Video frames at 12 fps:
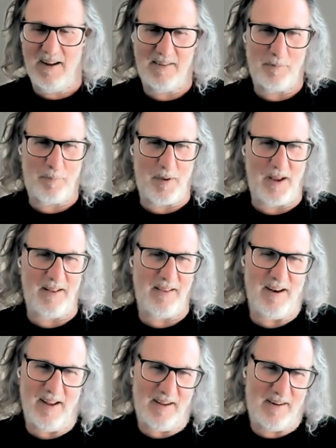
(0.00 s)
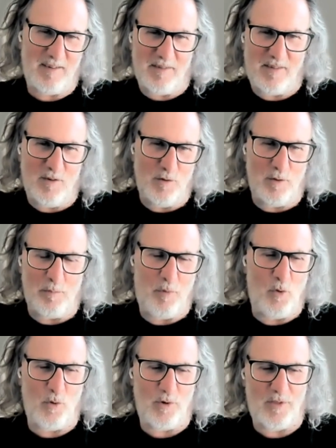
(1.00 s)
I have to pay in the night to do the
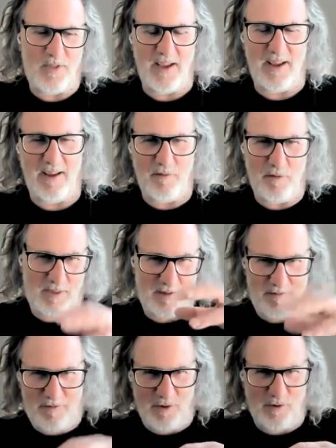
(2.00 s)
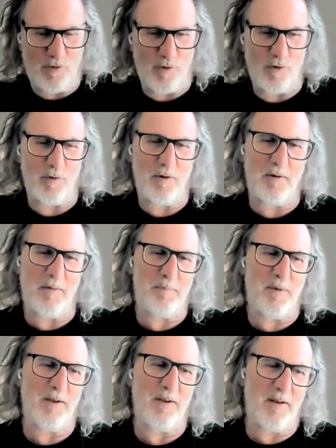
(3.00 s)
poor thing with the
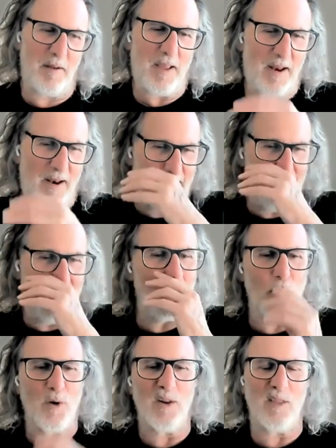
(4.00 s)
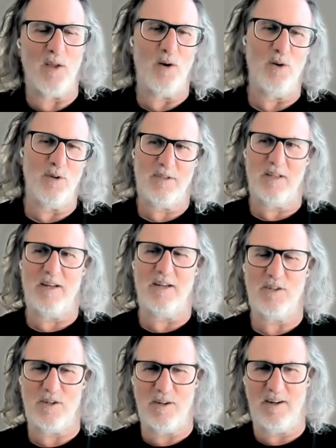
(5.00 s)
filter, but I'm getting a new one of those,
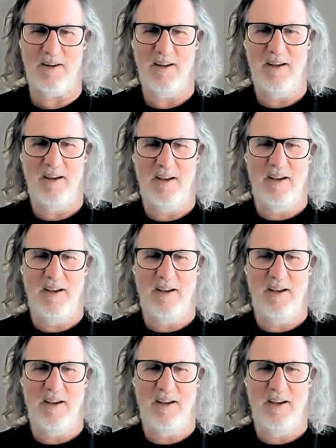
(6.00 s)
and I should,